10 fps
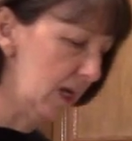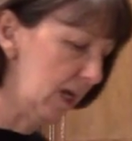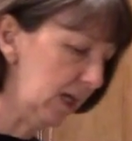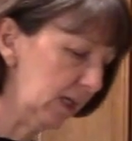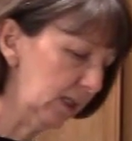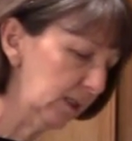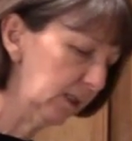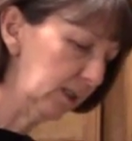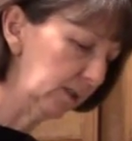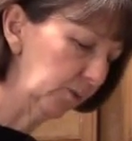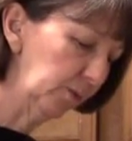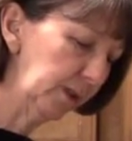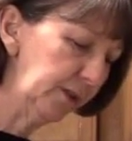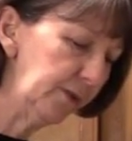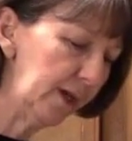And we're
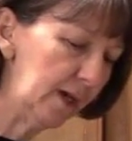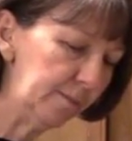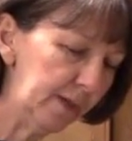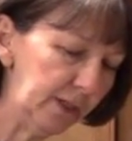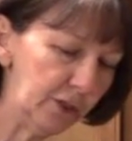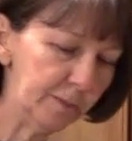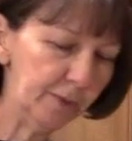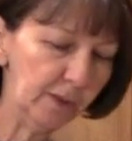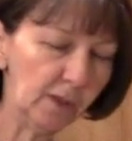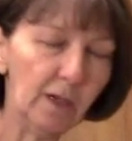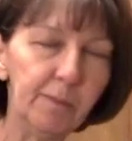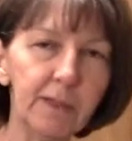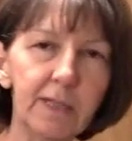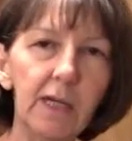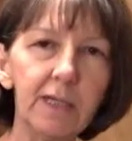going to do that by just putting a couple
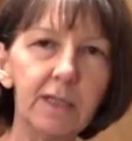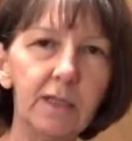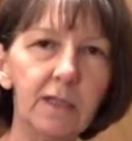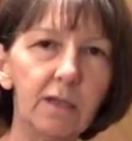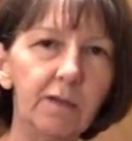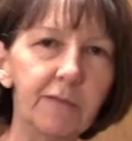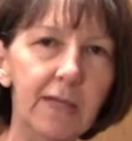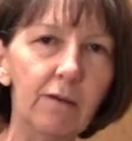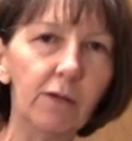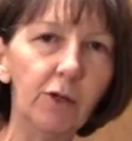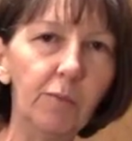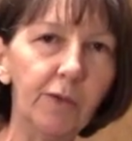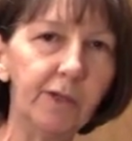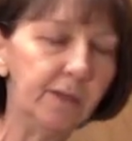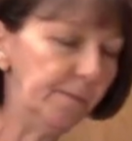of slices of sourdough
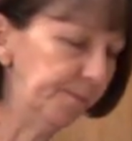bread